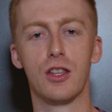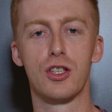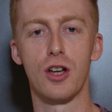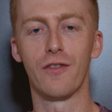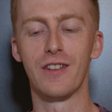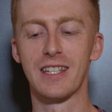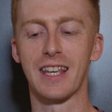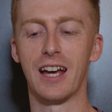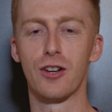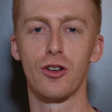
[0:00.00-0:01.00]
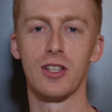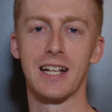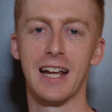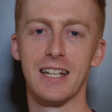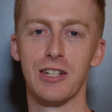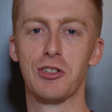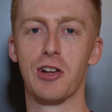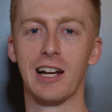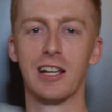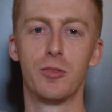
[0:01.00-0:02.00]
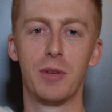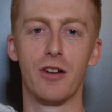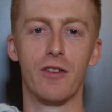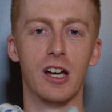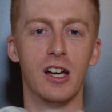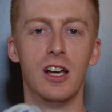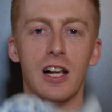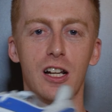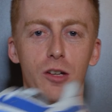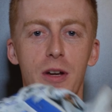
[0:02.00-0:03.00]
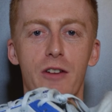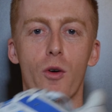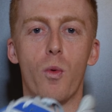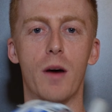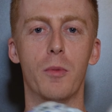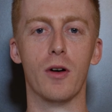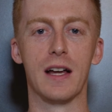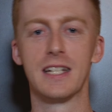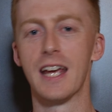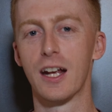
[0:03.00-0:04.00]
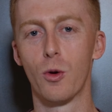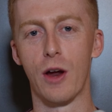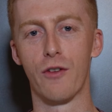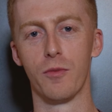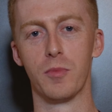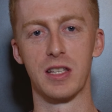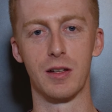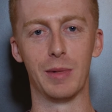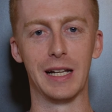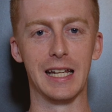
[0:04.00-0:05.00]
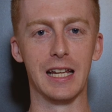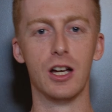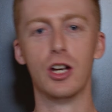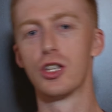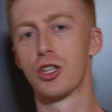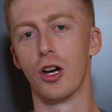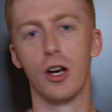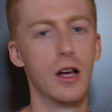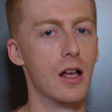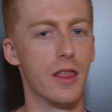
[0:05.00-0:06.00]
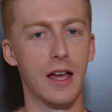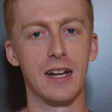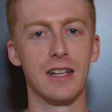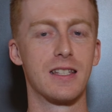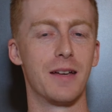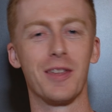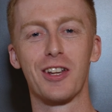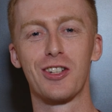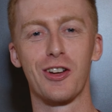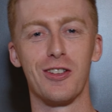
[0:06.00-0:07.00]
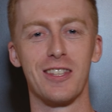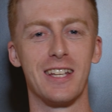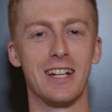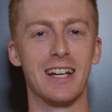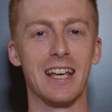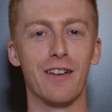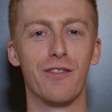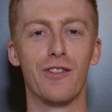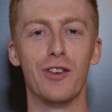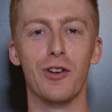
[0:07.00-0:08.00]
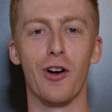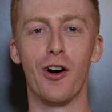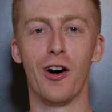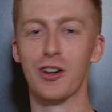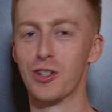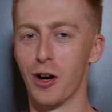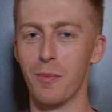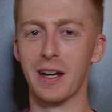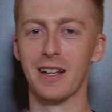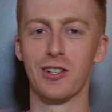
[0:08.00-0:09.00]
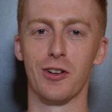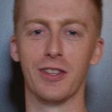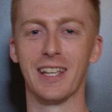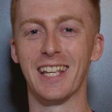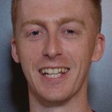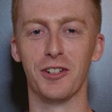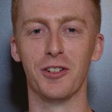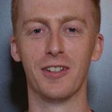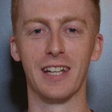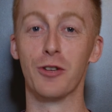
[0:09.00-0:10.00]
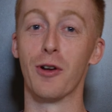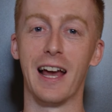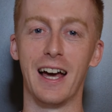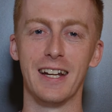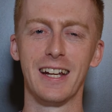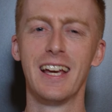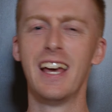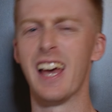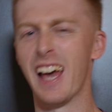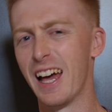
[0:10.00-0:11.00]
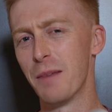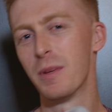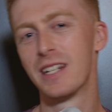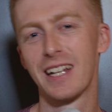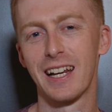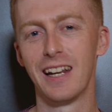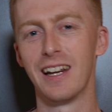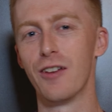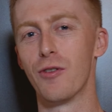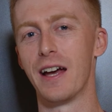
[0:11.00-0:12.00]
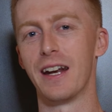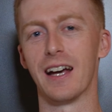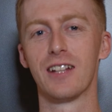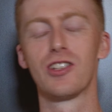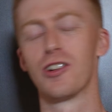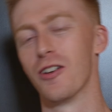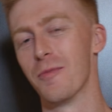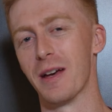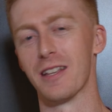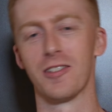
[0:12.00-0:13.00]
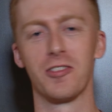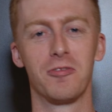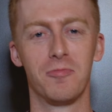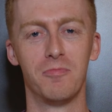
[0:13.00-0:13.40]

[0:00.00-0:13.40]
the softness can translate into a little bit of a wobble and take away from the stability. So that is something to consider if you are dominant on the heel in your landing and particularly run at slower paces.